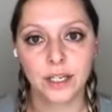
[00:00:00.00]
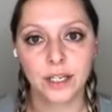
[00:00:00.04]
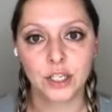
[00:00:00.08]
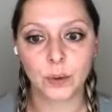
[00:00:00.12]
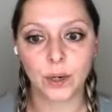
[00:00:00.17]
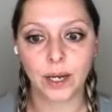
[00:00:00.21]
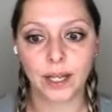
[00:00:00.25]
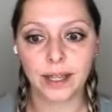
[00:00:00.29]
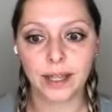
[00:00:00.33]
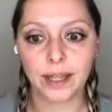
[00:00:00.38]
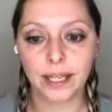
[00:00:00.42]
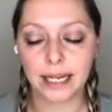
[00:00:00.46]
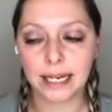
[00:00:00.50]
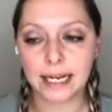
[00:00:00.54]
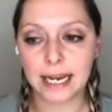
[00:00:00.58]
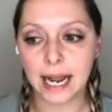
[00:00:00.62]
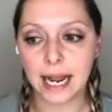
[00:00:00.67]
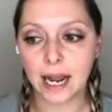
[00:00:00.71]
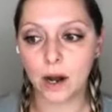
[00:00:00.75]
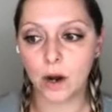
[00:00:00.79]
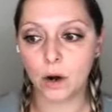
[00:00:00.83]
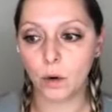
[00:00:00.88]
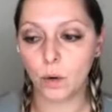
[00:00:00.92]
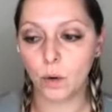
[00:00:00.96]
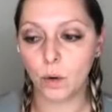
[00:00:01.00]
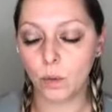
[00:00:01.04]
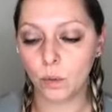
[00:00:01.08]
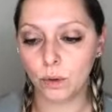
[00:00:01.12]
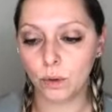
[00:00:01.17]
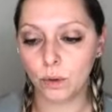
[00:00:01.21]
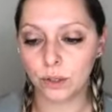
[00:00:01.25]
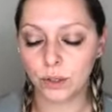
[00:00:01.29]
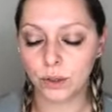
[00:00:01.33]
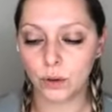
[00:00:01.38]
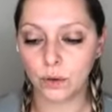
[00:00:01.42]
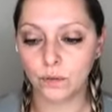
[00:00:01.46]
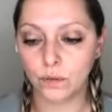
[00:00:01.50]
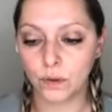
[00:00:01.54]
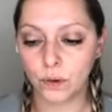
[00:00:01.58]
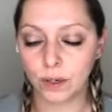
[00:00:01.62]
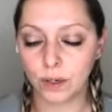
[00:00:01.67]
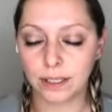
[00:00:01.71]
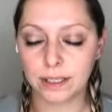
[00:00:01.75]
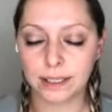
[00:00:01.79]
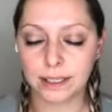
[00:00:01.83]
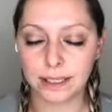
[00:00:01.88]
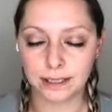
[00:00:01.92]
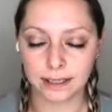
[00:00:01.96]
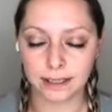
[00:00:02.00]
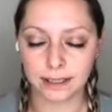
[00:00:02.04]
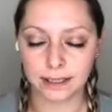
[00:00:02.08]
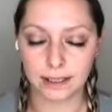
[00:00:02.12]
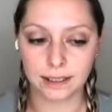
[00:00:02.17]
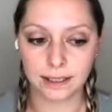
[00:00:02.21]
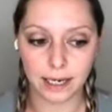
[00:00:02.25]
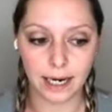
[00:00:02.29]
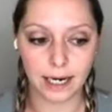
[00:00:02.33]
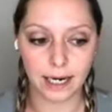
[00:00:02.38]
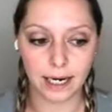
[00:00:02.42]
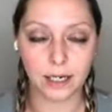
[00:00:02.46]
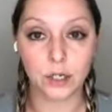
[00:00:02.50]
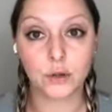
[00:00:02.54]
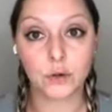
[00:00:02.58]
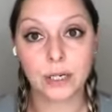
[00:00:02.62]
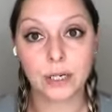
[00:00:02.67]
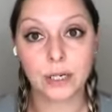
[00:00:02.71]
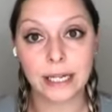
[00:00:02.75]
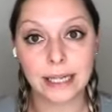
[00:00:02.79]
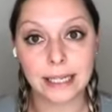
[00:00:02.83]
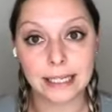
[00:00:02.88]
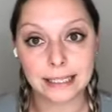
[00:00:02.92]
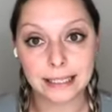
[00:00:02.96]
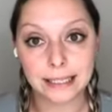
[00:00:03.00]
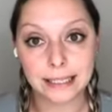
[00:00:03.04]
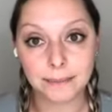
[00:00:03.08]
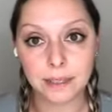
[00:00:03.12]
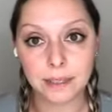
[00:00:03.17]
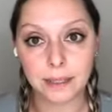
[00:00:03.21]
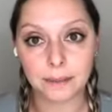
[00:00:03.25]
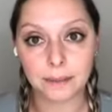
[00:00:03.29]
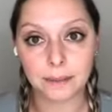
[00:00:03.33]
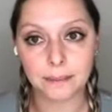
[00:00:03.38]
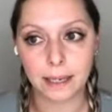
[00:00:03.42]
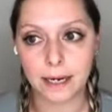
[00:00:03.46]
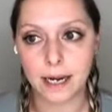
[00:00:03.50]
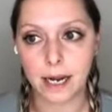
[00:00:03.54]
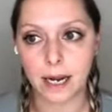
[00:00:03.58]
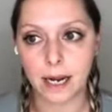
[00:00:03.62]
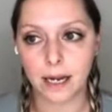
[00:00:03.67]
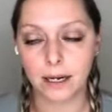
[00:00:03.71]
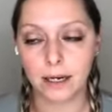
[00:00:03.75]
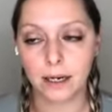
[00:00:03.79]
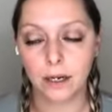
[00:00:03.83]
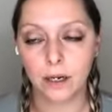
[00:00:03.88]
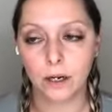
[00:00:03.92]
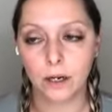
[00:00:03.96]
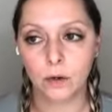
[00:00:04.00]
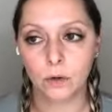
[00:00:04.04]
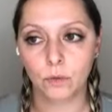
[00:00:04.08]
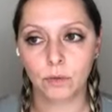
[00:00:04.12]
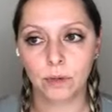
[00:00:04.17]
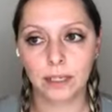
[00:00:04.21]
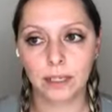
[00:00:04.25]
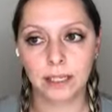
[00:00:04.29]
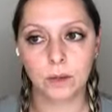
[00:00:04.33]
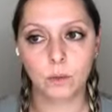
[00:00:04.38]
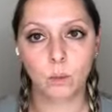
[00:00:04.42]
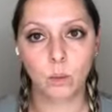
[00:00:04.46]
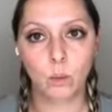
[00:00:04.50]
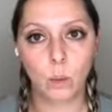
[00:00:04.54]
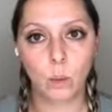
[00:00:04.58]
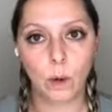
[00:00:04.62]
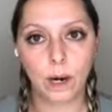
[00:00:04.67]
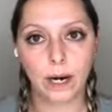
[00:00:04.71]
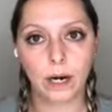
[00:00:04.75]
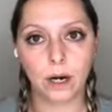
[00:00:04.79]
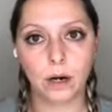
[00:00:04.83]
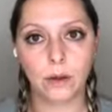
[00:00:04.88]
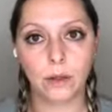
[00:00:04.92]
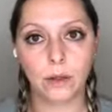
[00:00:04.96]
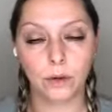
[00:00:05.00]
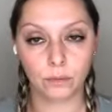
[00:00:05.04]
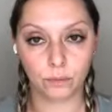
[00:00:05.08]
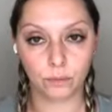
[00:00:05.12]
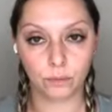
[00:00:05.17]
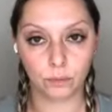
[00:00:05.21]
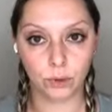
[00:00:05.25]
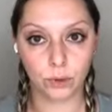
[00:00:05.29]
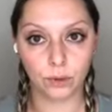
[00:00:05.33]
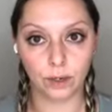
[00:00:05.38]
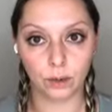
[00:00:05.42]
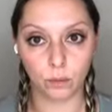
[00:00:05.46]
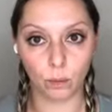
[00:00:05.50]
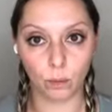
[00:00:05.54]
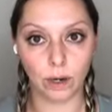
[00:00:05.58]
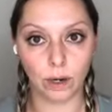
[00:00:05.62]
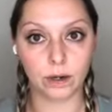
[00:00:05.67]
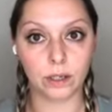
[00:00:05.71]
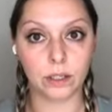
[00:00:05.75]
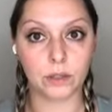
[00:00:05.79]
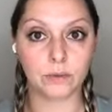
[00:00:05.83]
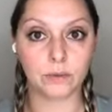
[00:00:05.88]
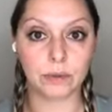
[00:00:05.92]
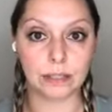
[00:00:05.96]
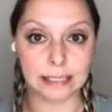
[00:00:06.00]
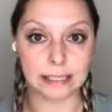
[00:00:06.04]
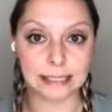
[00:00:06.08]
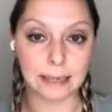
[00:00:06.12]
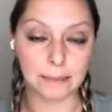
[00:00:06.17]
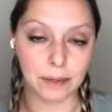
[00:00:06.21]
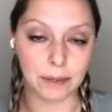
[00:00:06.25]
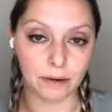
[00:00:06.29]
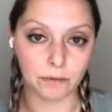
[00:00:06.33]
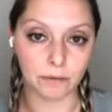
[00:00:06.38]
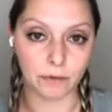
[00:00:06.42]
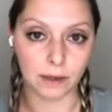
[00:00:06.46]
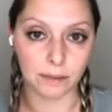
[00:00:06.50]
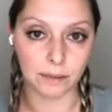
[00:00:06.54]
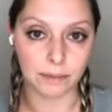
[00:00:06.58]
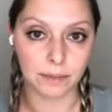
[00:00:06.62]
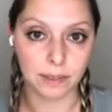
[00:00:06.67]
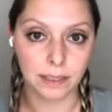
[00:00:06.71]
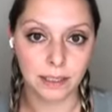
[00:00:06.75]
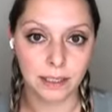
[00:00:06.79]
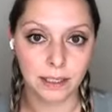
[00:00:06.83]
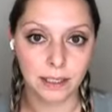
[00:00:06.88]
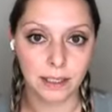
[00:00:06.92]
So I think now we're so focused as a society treating the symptom and not really where the root and where it's really stemming from.